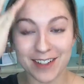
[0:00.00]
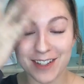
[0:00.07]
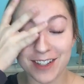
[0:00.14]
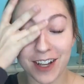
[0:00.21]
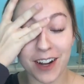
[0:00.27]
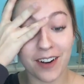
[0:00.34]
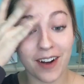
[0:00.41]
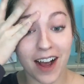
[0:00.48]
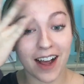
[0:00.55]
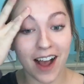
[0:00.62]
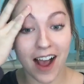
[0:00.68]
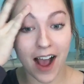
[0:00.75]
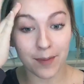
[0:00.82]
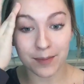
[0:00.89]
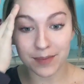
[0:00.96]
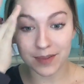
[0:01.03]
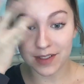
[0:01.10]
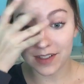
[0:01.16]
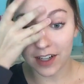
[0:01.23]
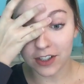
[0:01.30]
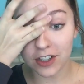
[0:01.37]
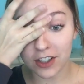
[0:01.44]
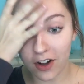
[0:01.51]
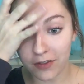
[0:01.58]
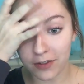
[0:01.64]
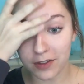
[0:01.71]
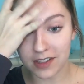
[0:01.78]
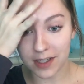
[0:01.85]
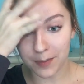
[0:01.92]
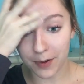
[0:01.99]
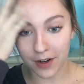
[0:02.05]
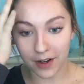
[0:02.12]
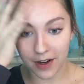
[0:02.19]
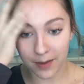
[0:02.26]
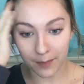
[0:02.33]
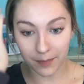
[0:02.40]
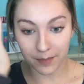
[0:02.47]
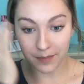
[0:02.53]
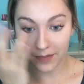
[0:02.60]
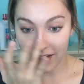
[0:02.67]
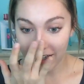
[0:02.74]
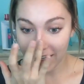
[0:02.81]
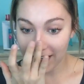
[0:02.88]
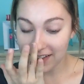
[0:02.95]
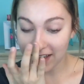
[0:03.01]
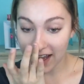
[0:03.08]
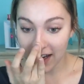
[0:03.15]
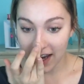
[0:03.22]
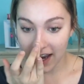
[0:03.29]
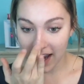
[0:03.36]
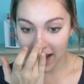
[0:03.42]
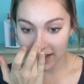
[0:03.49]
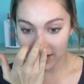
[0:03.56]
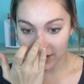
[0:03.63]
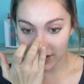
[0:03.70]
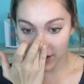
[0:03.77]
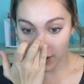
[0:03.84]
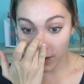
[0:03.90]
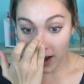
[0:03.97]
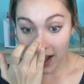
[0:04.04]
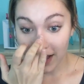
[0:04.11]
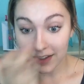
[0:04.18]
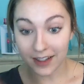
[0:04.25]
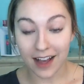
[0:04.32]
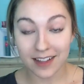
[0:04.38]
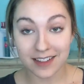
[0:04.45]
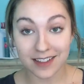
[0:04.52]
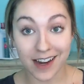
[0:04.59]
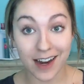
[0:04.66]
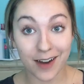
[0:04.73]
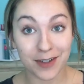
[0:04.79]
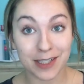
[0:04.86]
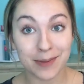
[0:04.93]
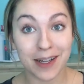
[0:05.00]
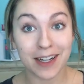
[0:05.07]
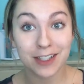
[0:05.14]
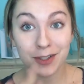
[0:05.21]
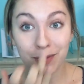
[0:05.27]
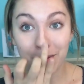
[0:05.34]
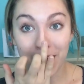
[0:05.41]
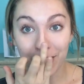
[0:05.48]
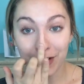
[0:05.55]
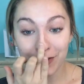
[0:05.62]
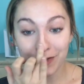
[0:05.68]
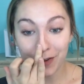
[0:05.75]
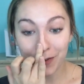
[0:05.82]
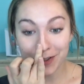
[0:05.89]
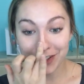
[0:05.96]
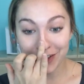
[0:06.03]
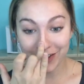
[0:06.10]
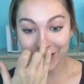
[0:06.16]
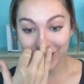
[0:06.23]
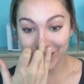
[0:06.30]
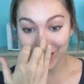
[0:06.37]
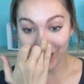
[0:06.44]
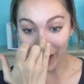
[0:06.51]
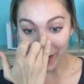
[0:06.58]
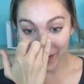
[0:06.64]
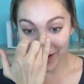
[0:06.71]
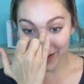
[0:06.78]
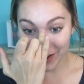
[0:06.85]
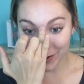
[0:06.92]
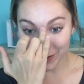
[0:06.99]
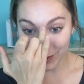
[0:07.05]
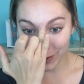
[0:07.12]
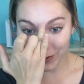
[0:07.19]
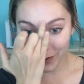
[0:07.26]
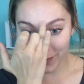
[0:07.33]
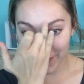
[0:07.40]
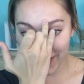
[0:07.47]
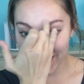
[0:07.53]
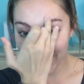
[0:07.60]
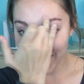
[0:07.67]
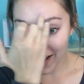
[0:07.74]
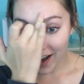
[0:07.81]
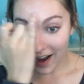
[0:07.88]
So I'm such an awful sleeper, like I said, and so last night I went to bed at 12, which is so unusual for me.